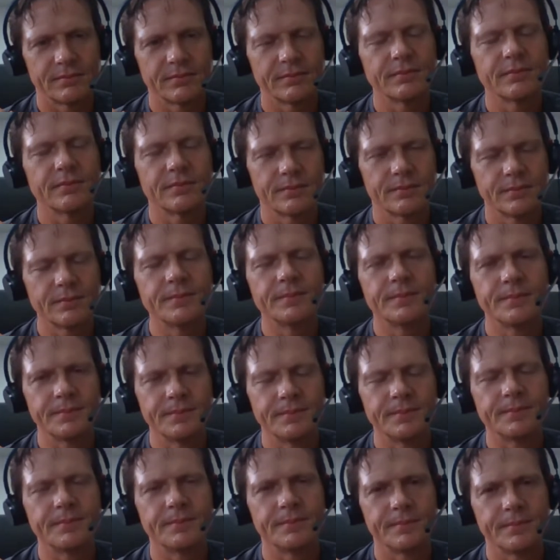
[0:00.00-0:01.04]

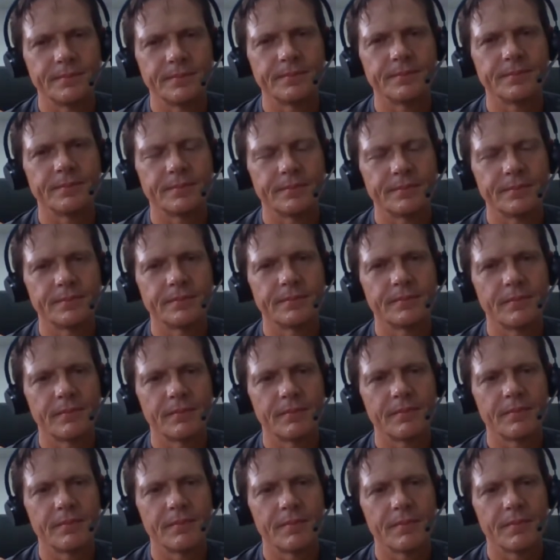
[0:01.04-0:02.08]

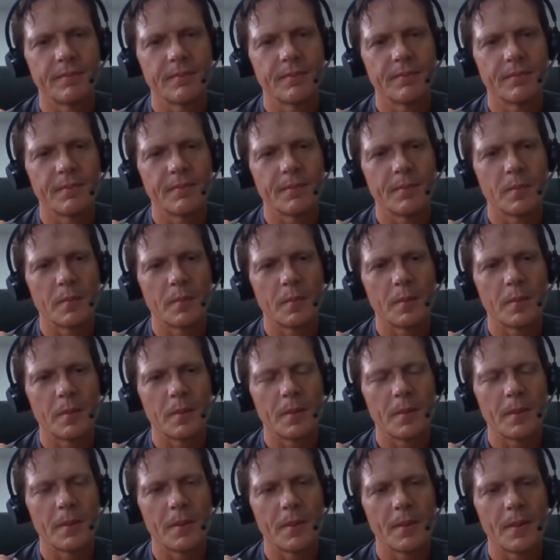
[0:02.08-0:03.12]

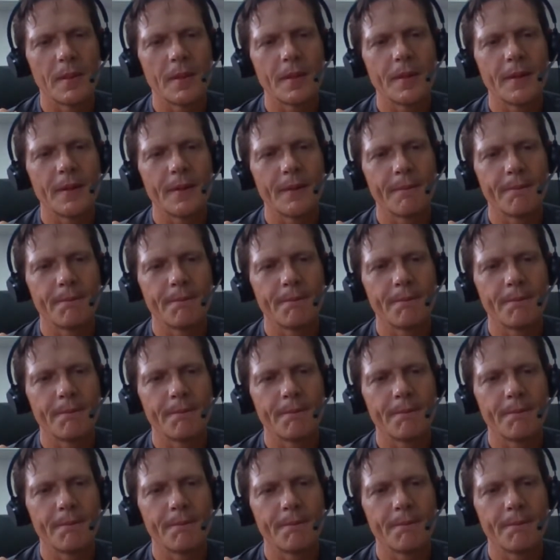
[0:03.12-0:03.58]
[no speech]